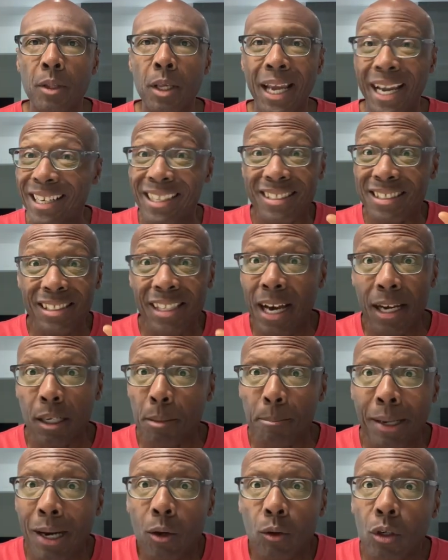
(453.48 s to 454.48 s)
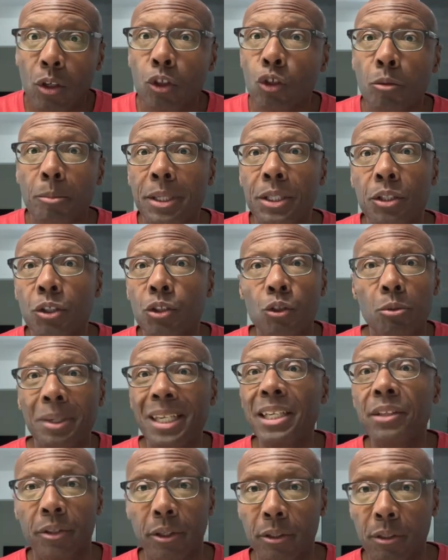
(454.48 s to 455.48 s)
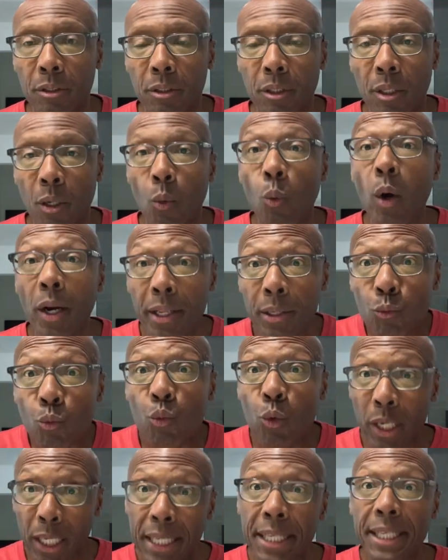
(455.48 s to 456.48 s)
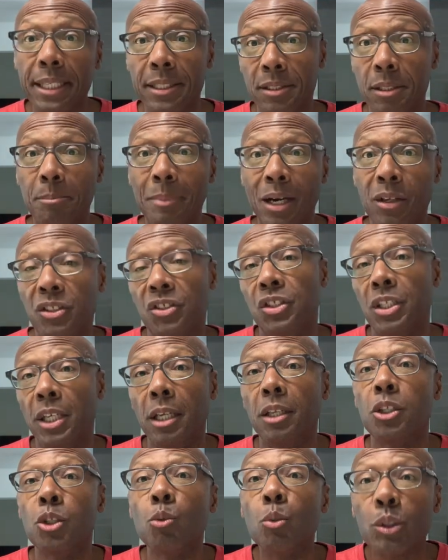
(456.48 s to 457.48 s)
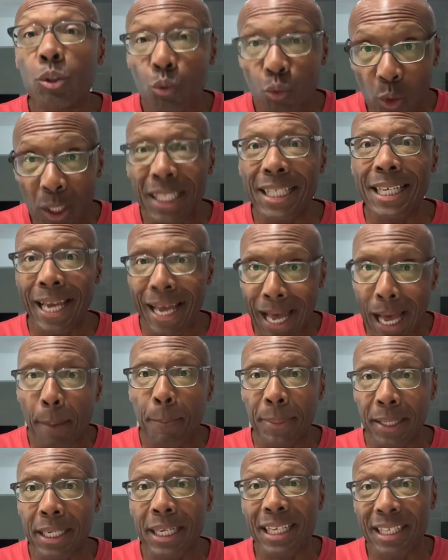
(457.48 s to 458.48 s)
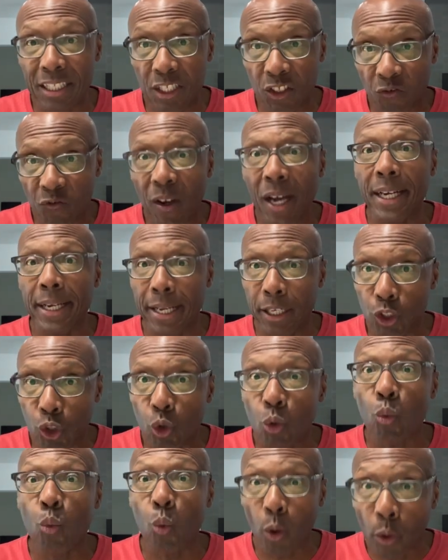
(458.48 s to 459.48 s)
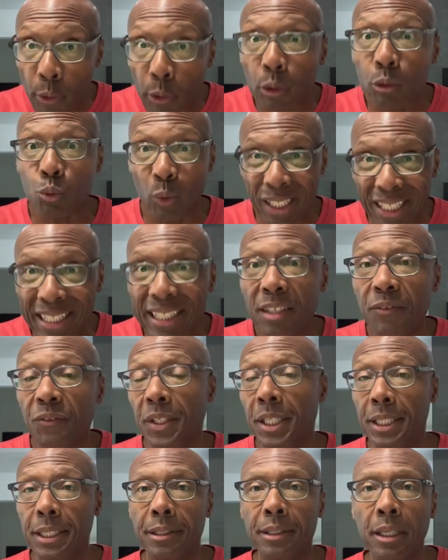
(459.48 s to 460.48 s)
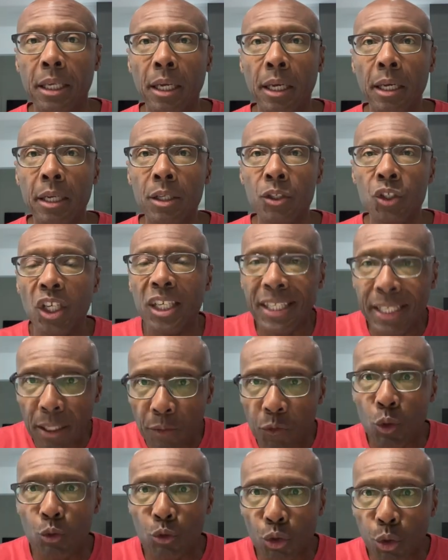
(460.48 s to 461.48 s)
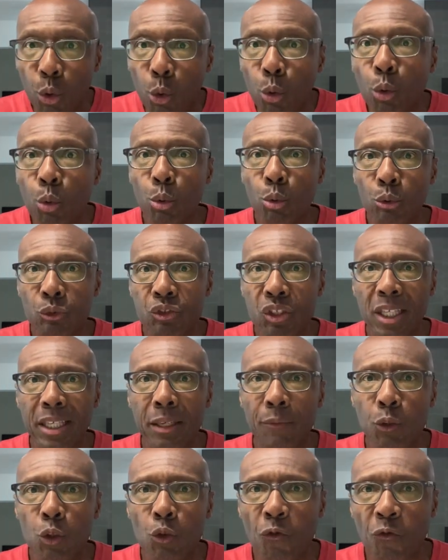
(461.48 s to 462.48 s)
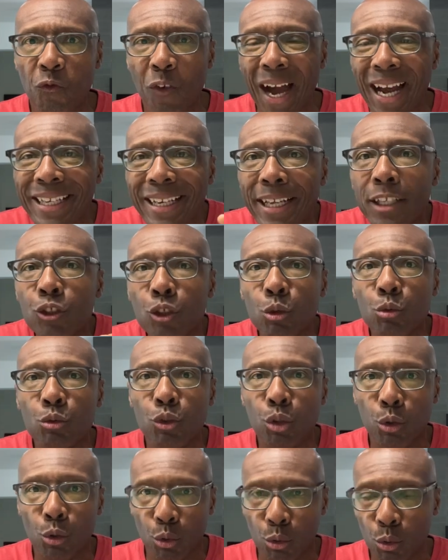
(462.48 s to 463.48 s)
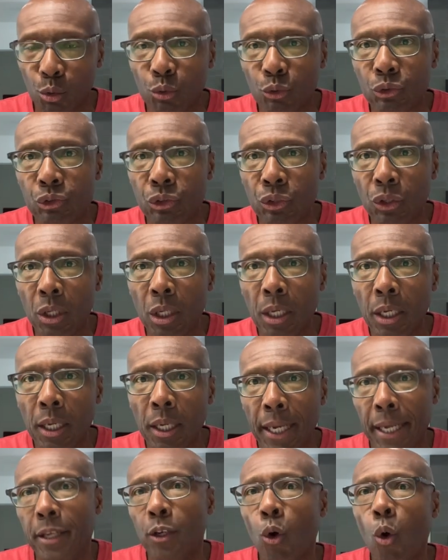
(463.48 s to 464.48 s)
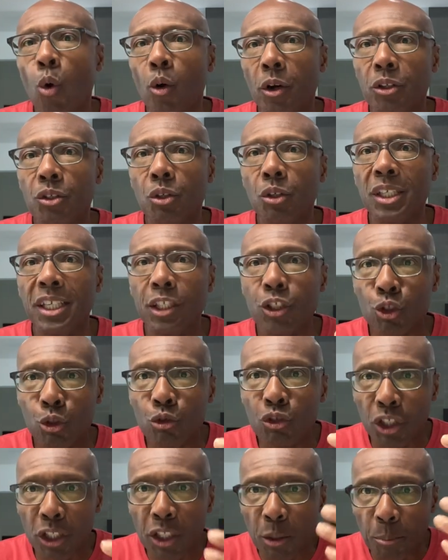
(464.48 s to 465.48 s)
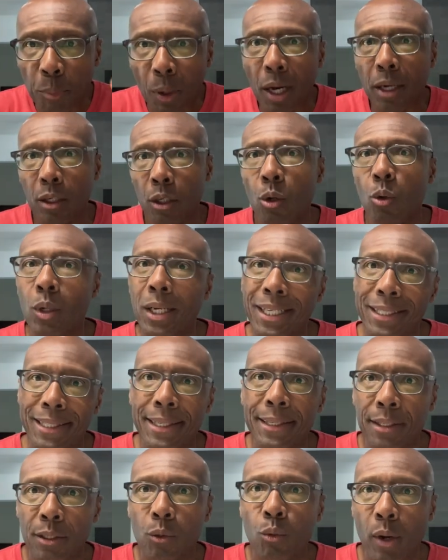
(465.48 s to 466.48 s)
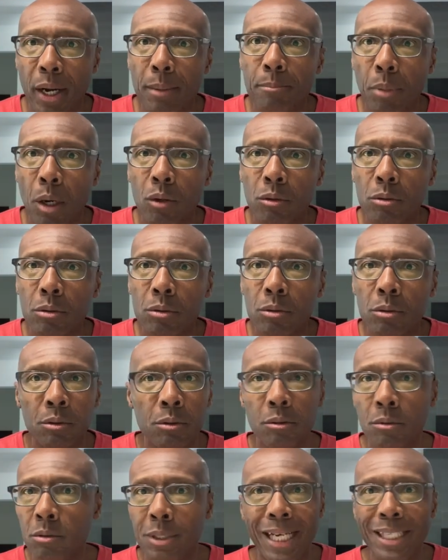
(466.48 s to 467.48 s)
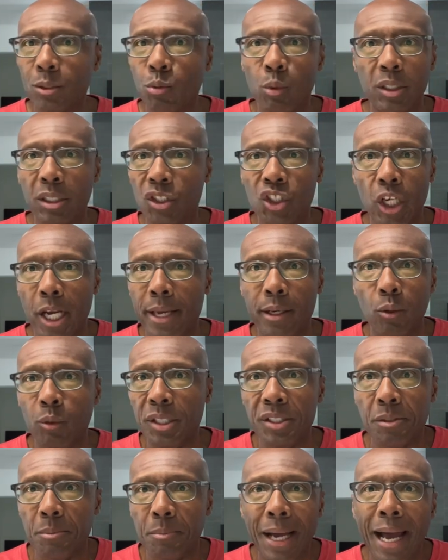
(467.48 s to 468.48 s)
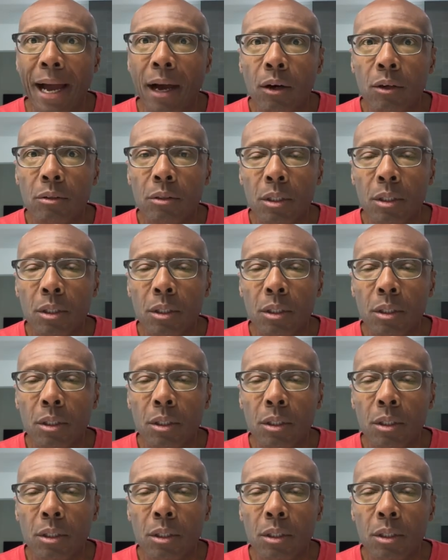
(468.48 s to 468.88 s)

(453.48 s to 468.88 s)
And it's not about gloom and doom either. What it really is about is telling you what's really happening in this financial world we live in, to give you tools, to give you financial tools in order to get you to your pot of gold at the end of the rainbow. That's what the channel is about.